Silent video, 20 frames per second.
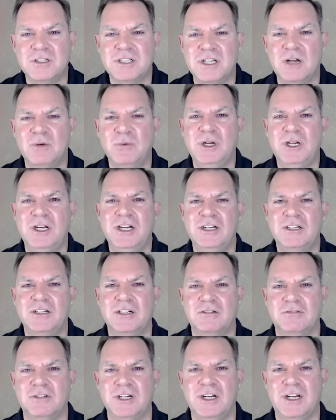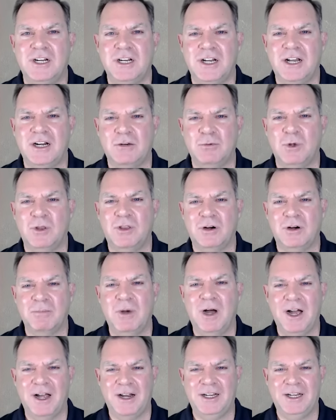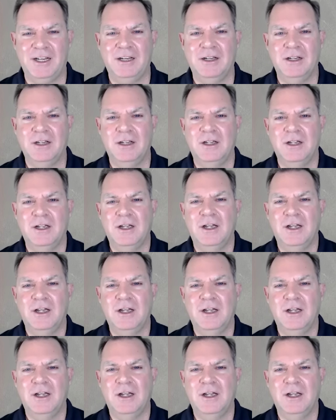is that we need to reconnect with our body.